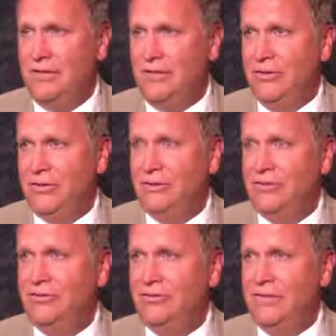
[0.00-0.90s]
that
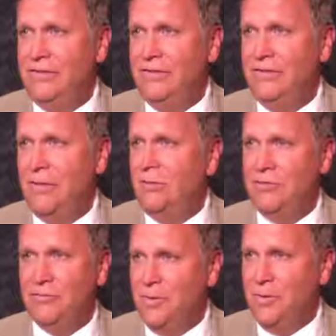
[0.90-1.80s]
occurs in
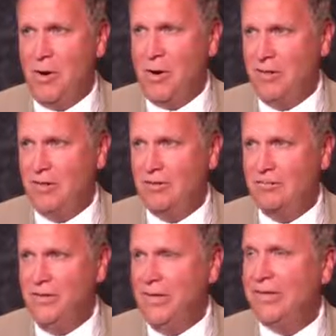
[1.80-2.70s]
only the front part
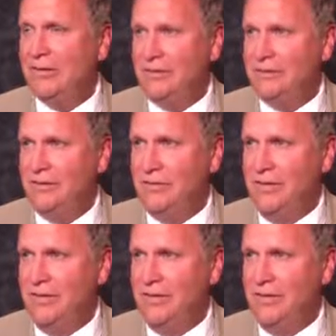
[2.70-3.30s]
of the iris.